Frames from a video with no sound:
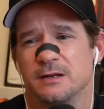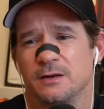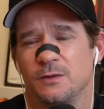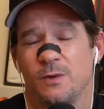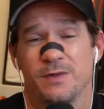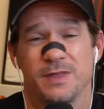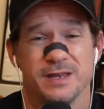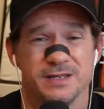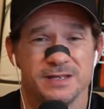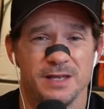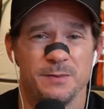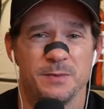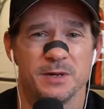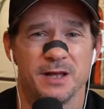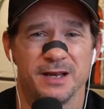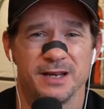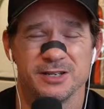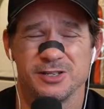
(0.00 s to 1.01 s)
when they sleep at
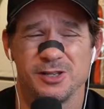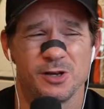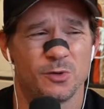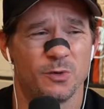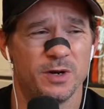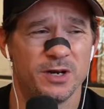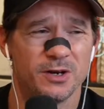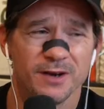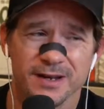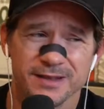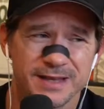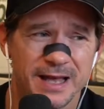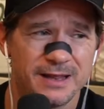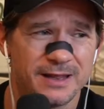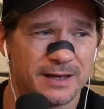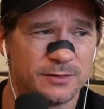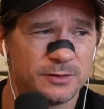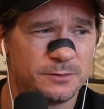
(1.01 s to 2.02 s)
night. Because look, when you're at
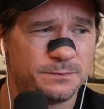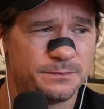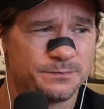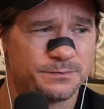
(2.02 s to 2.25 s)
that level,